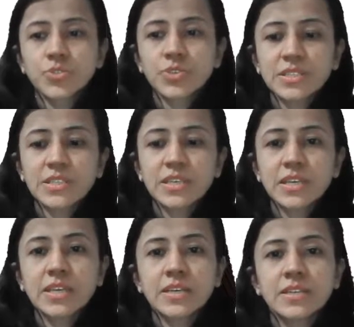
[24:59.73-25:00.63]
You can see
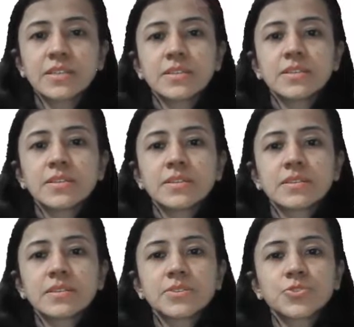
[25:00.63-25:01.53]
here,
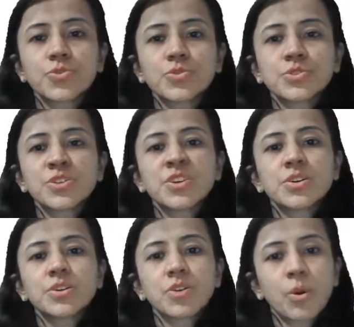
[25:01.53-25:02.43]
this shows
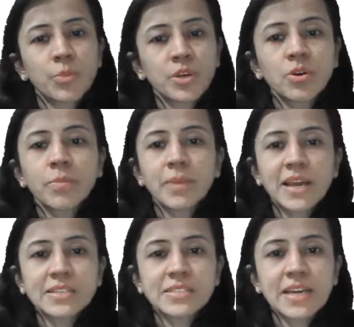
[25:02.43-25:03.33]
normal
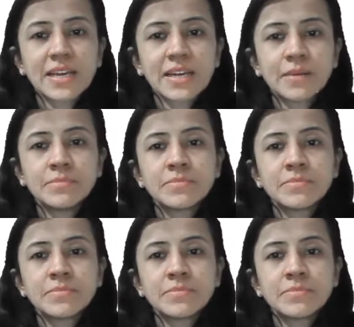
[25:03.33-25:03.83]
compliance diagram.